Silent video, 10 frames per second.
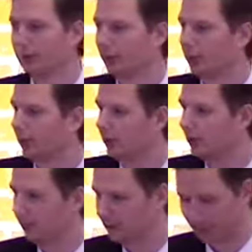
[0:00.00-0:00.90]
On
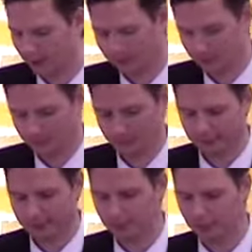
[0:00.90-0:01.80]
Valentine's Day,
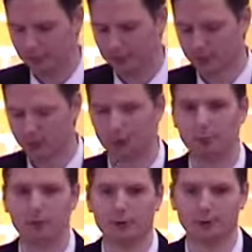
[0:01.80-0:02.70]
it's important to
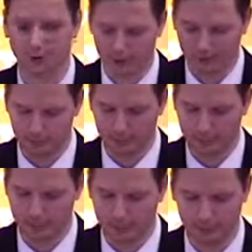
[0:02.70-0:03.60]
remember that our human
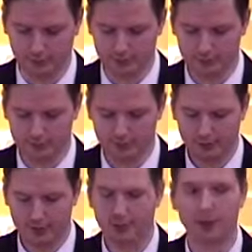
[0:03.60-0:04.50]
experience
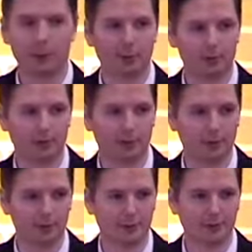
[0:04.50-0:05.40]
and our purpose on
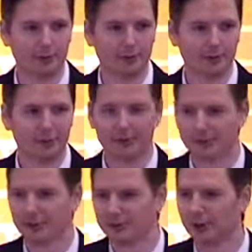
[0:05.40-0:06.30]
earth,
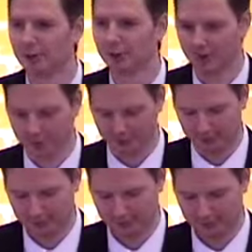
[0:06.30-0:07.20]
it's all about
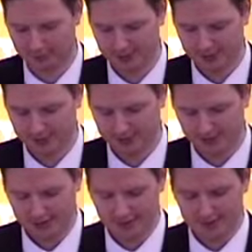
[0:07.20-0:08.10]
love.
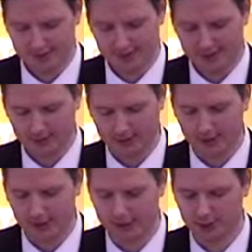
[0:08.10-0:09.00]
In
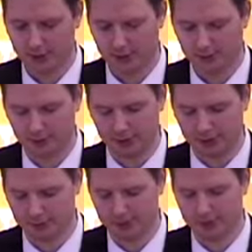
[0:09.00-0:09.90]
John chapter
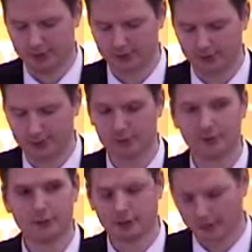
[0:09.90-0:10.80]
13, Jesus says,
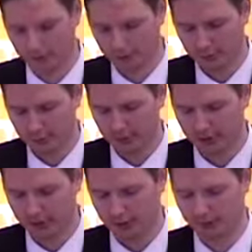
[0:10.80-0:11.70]
"A new
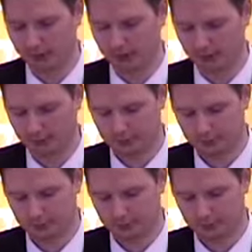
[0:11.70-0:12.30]
command I give you,